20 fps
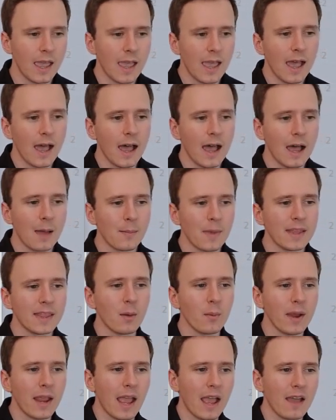And
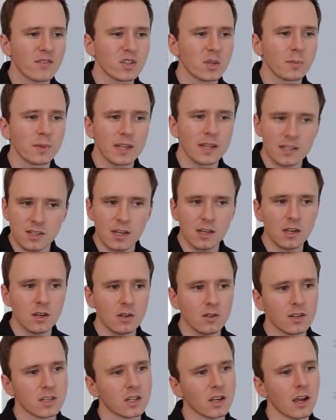then we have some
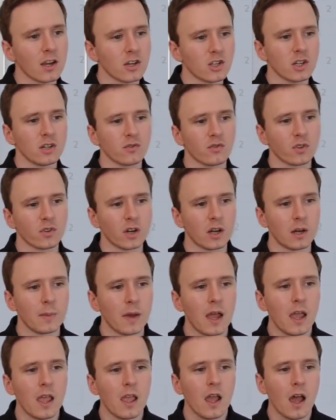continued discussion
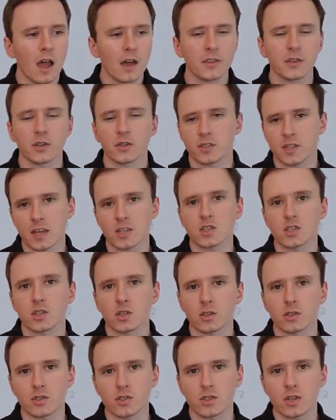from other
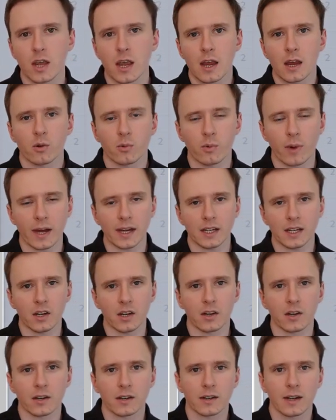testers right
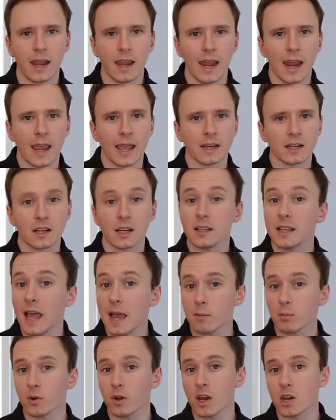here. And
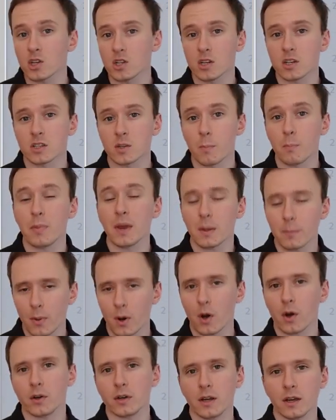collaboration is a big
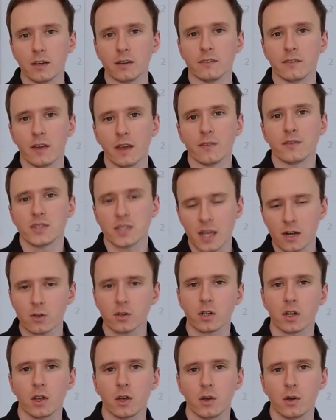part of
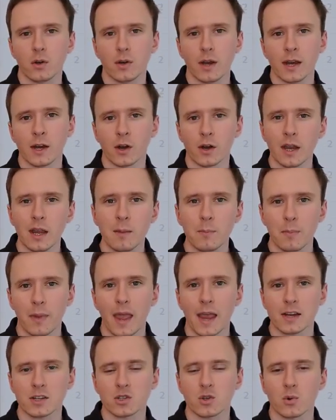Centercode and our
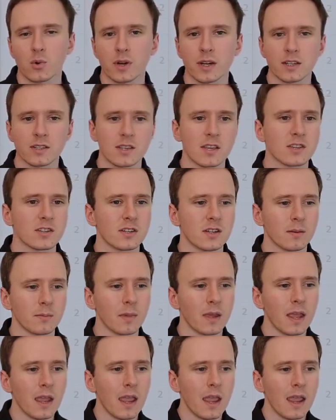impact scoring system.
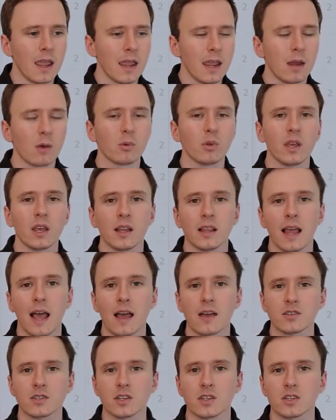It really
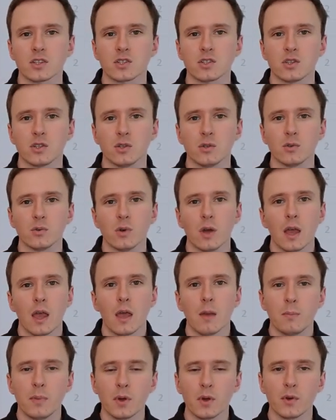allows us to
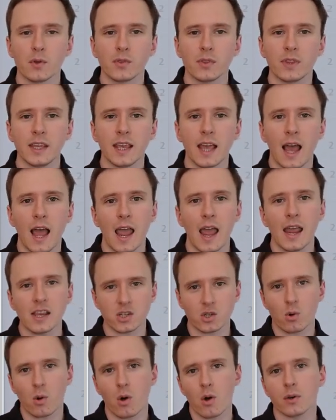build the
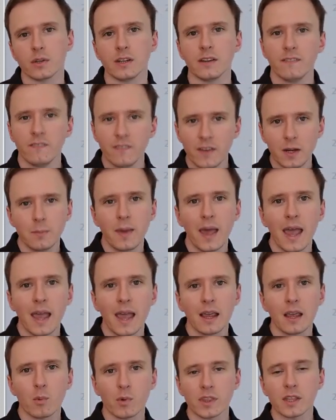highest quality
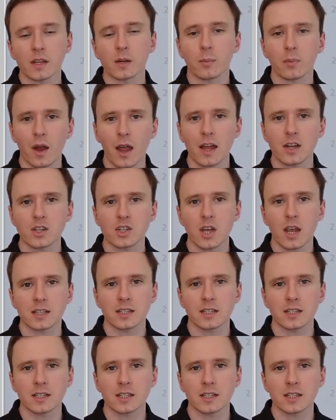feedback within a project